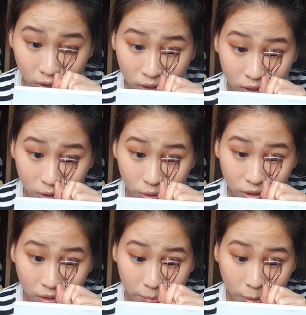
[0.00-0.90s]
there's not
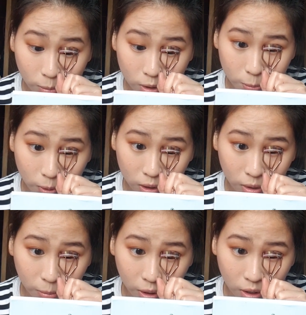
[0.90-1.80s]
enough memory space
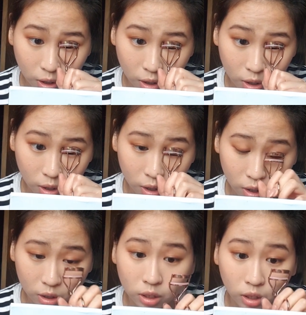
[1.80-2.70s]
on my
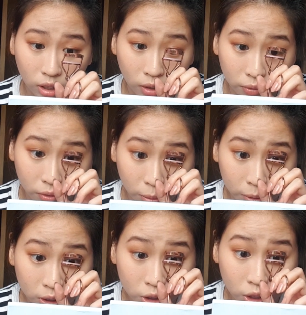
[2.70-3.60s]
card. I keep
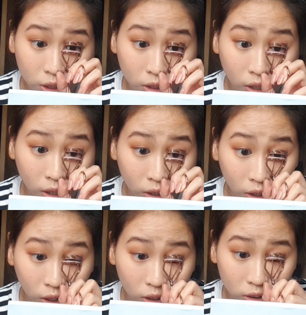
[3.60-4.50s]
filming shit and
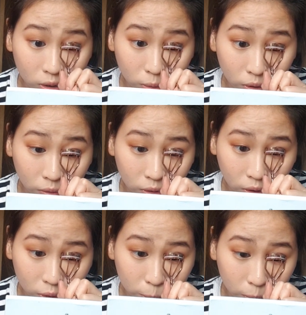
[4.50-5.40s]
I just don't have
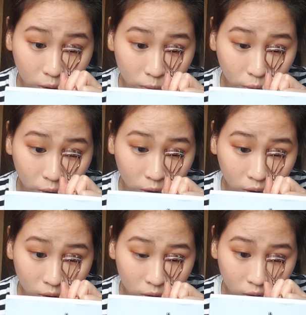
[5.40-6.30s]
enough space for
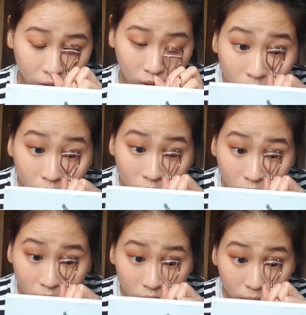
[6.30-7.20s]
things.
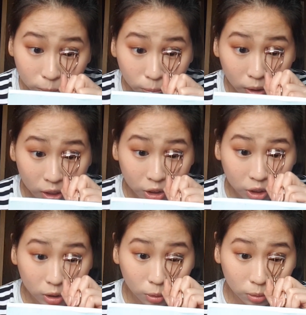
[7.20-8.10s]
My
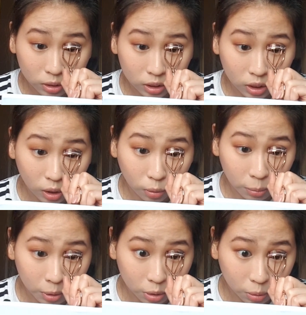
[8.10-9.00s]
lashes don't stay. What
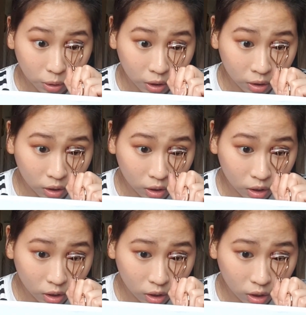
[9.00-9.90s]
am I doing?
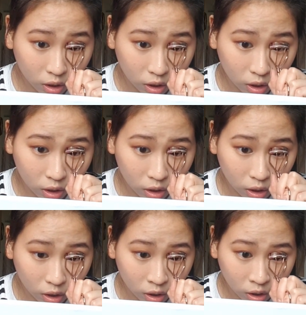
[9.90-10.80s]
Uh,